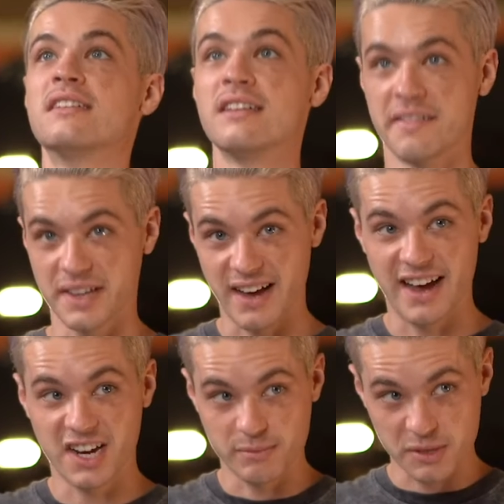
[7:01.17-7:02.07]
and the
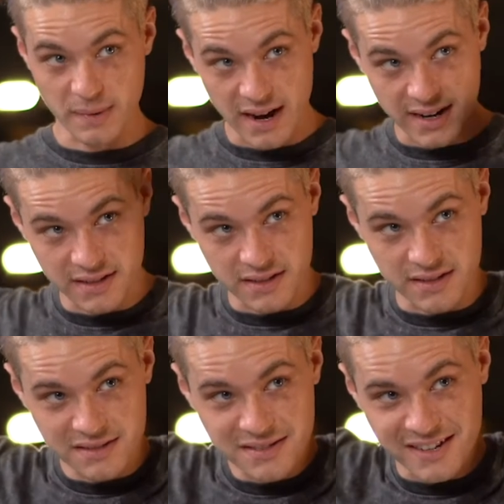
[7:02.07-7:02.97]
guy comes behind
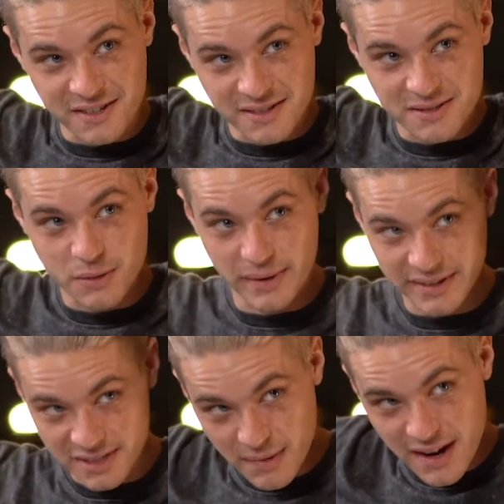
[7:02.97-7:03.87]
her and does the
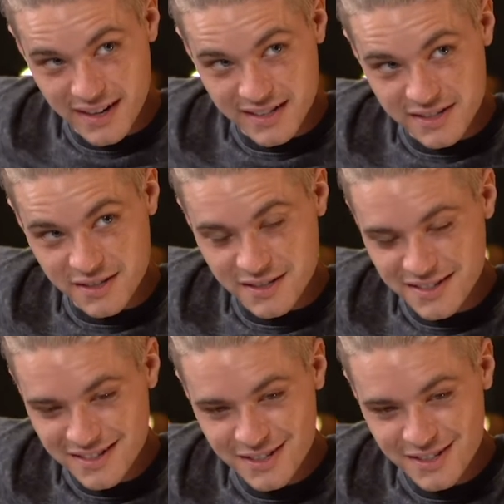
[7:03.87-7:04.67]
wings behind her,